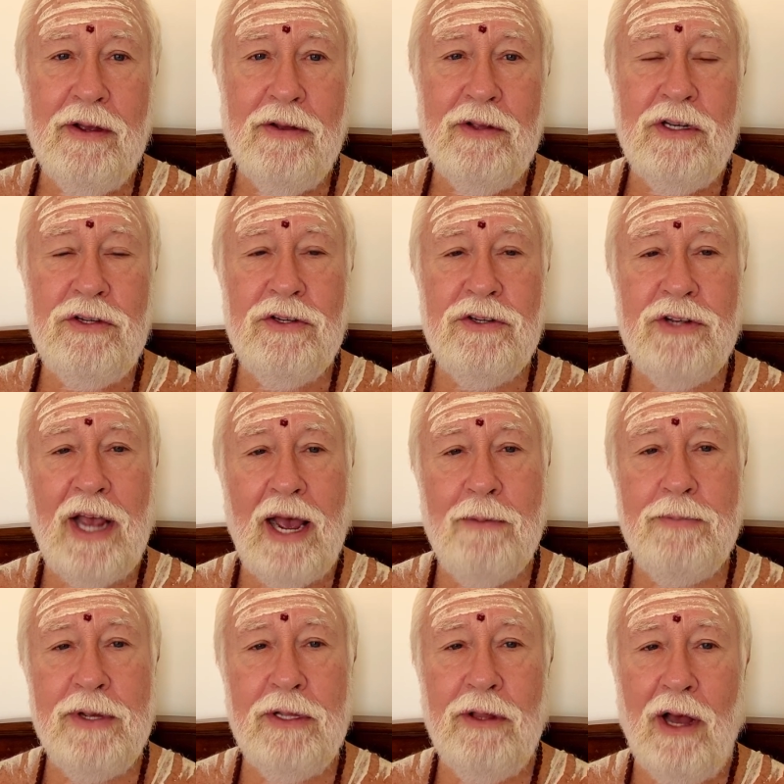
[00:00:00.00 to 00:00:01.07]
This is
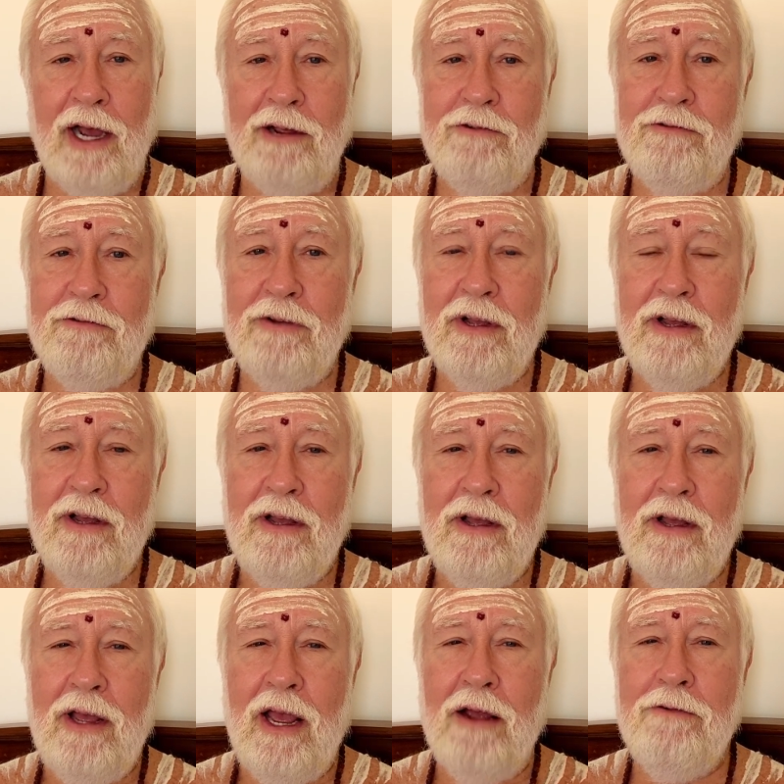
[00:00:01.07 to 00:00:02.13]
happy life.
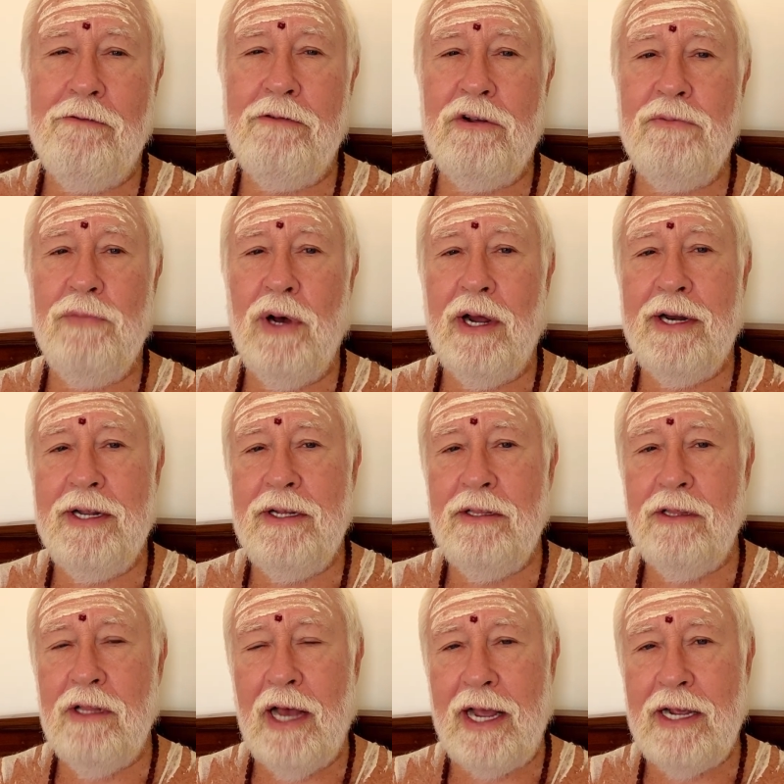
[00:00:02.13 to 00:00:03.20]
Everybody
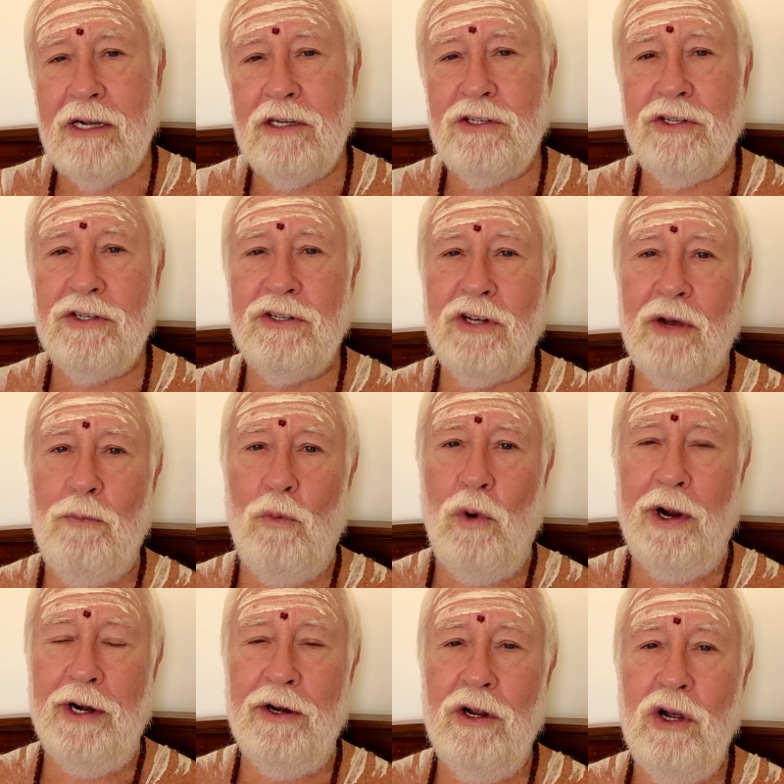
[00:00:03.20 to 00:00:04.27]
likes
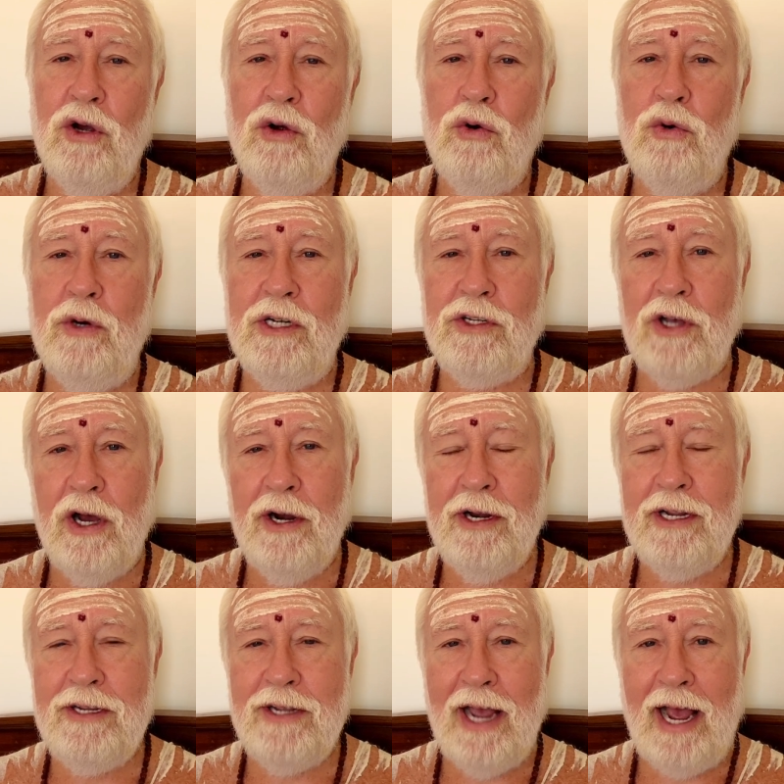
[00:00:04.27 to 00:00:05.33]
someone who is
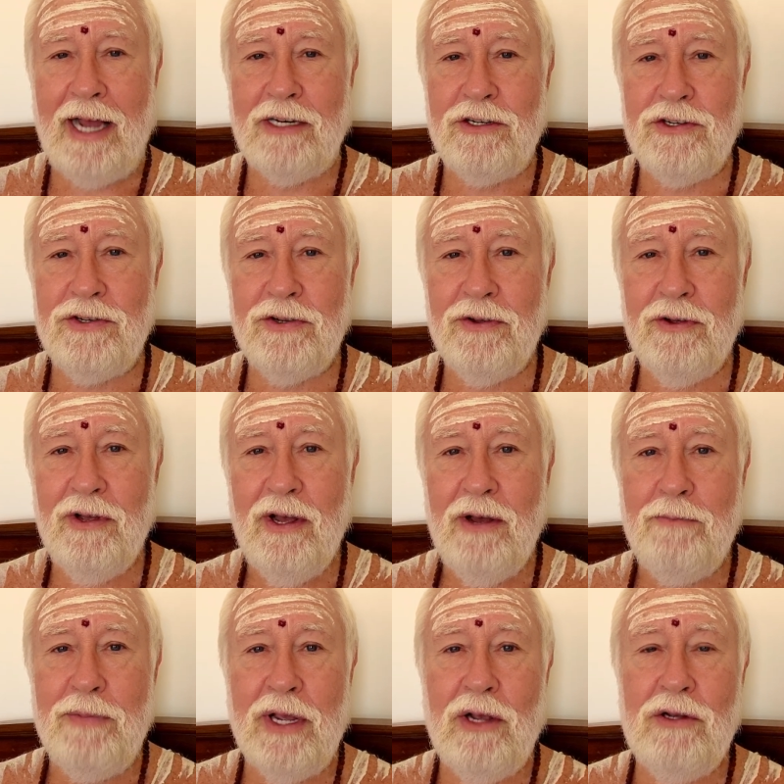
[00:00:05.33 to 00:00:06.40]
unattached
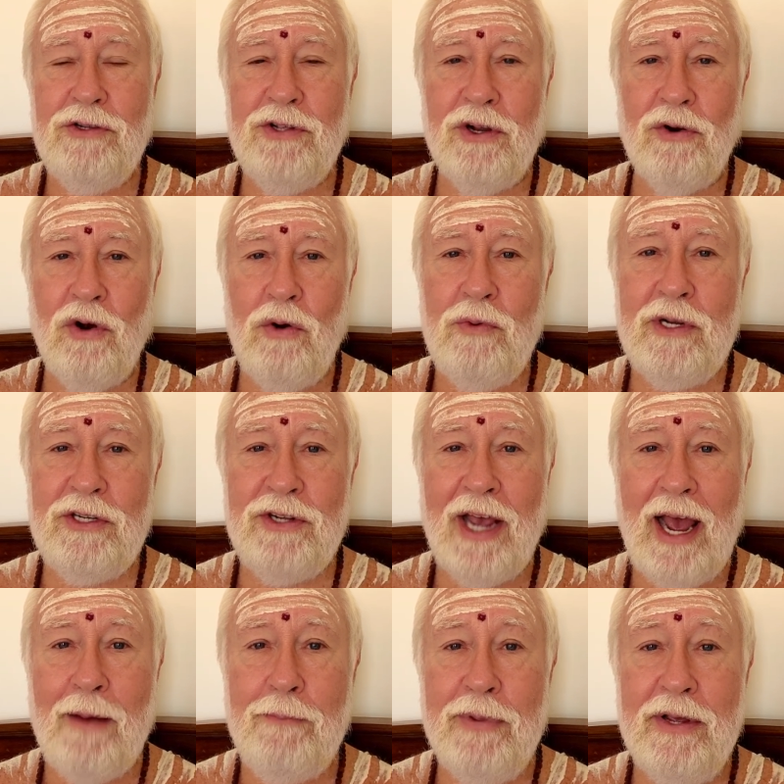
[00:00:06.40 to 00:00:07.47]
because they're always
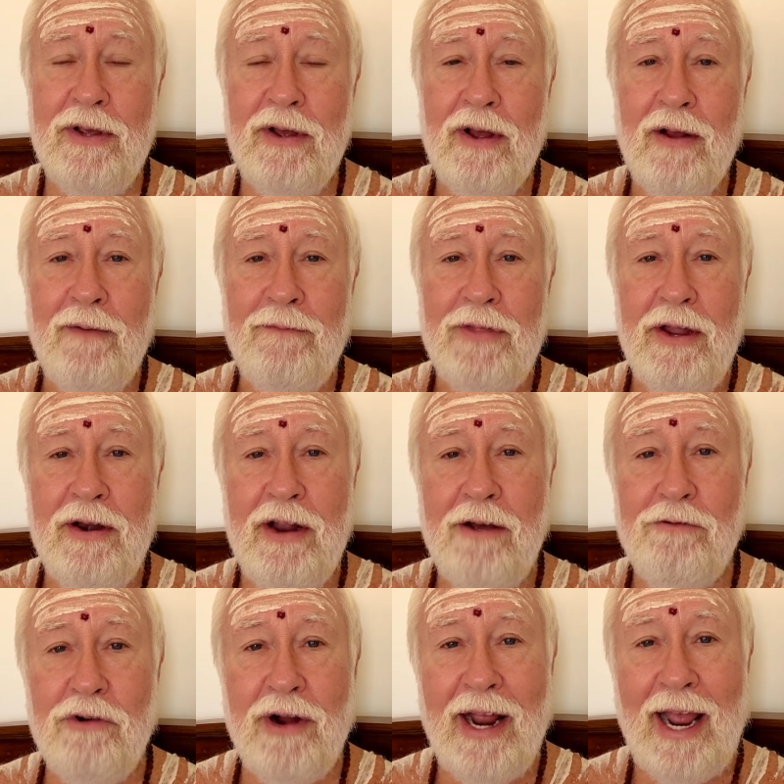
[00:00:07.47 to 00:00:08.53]
happy. They're
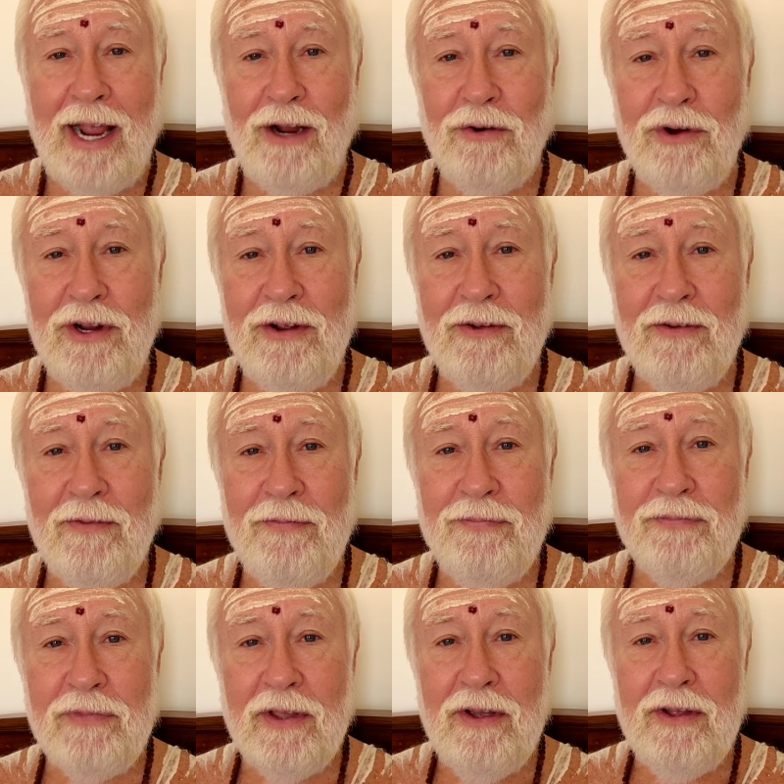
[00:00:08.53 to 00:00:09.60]
never angry.
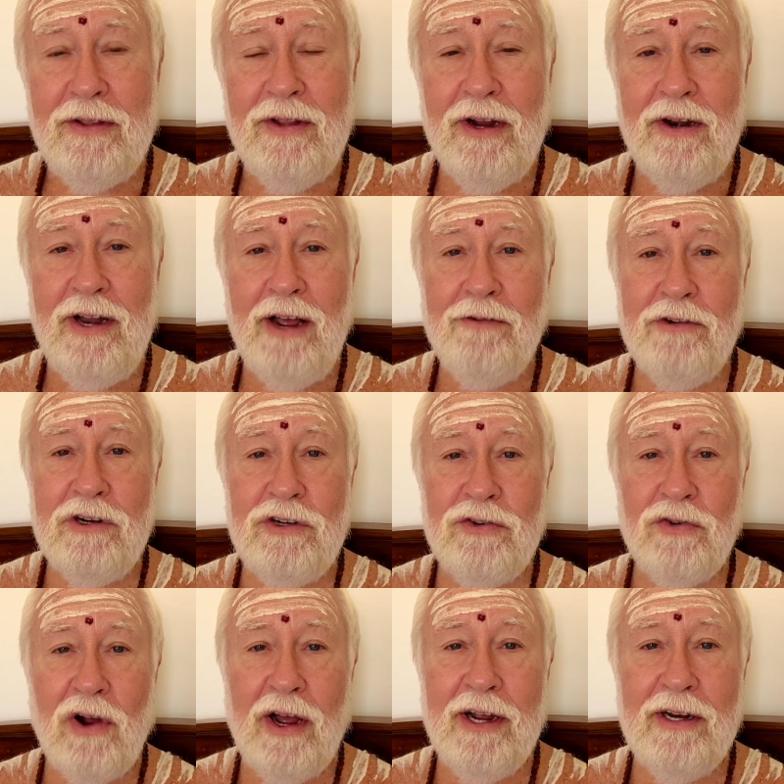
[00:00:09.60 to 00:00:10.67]
They're never
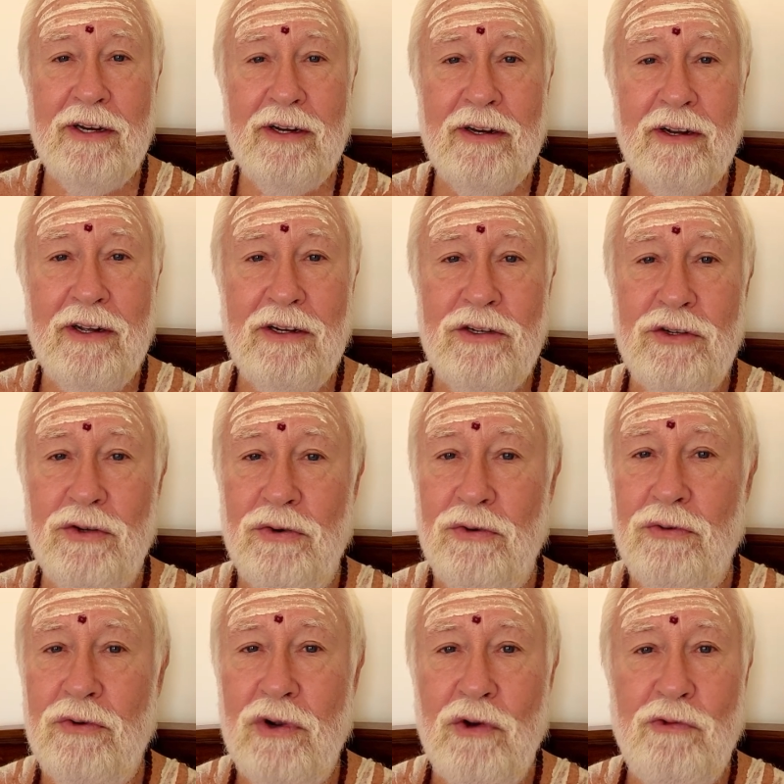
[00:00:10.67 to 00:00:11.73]
trying
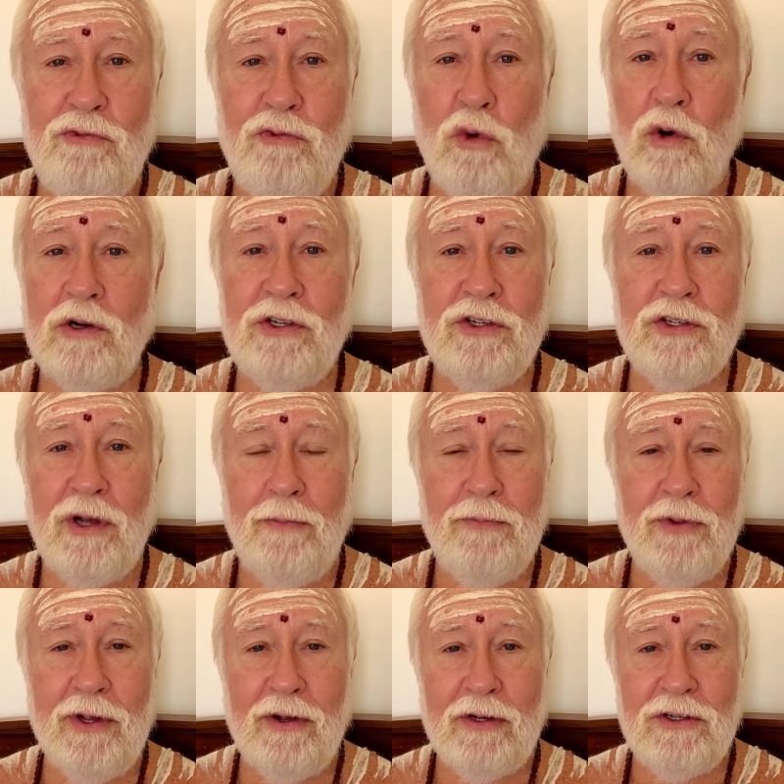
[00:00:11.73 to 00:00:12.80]
to force
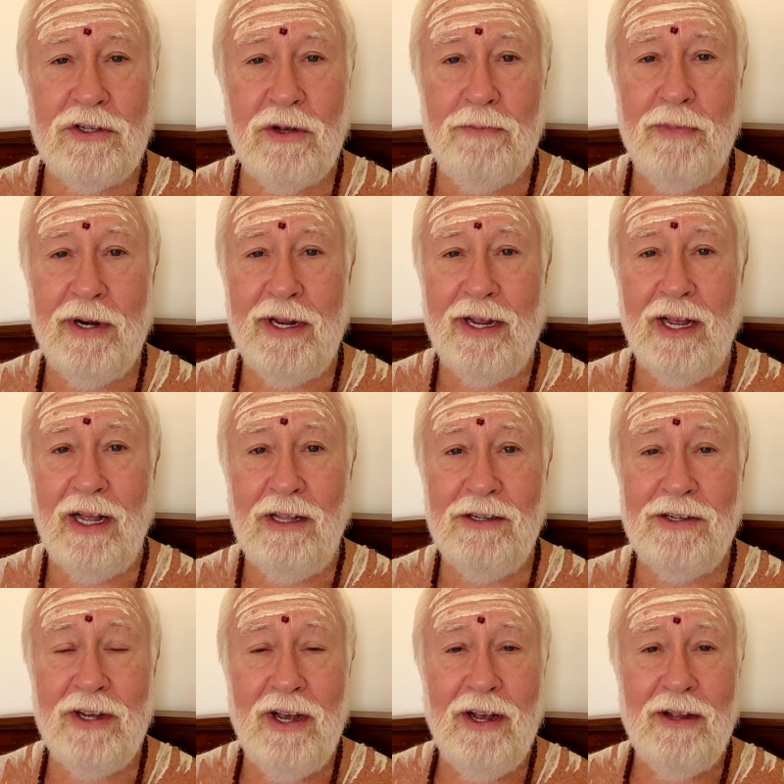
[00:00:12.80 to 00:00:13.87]
something on somebody
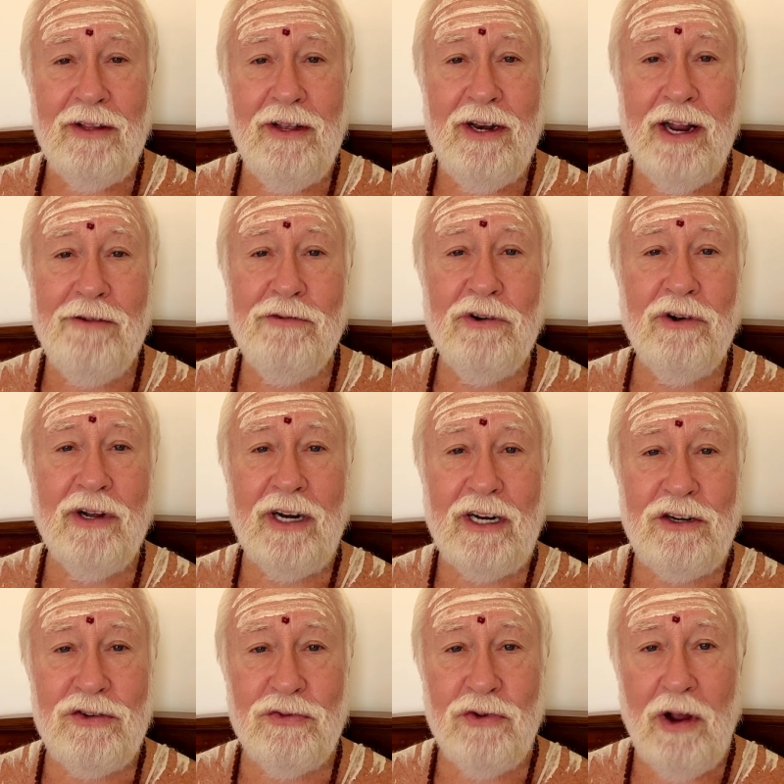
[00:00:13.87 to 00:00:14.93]
else. They're never on a
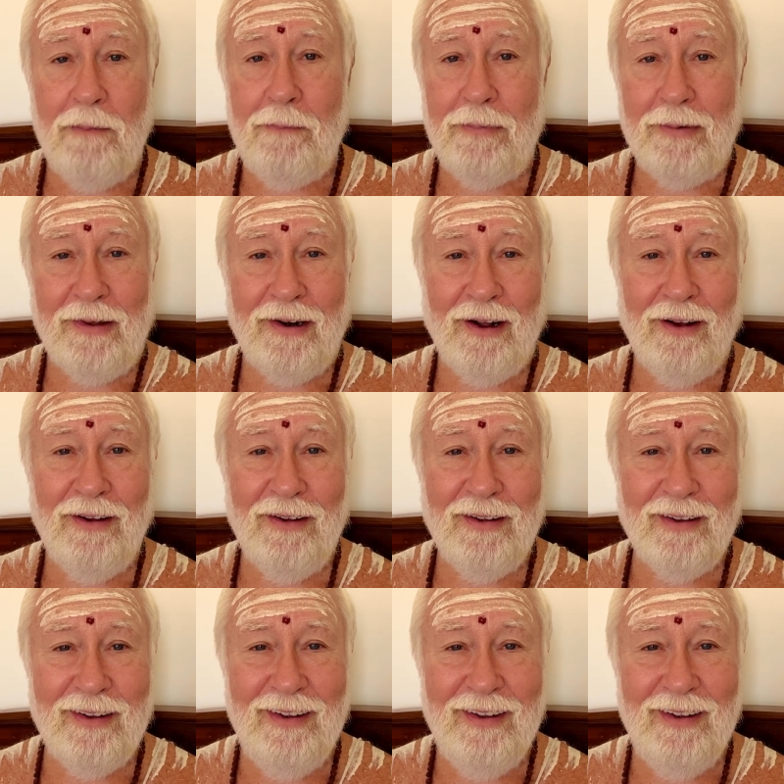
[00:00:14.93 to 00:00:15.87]
trip, you know?